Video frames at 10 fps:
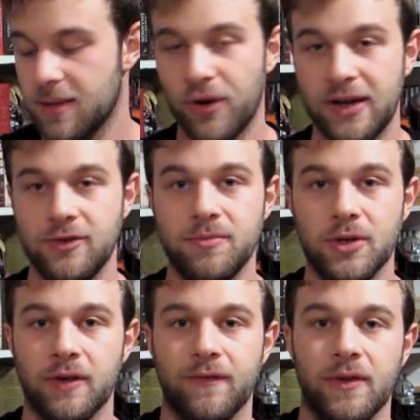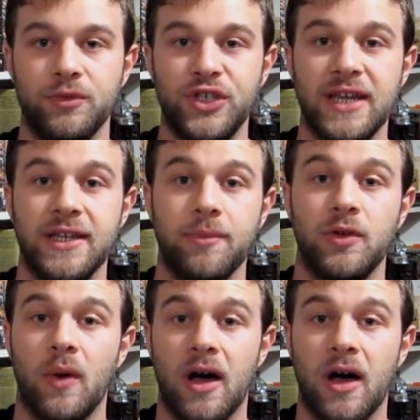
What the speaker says: is a brand new book from J.W.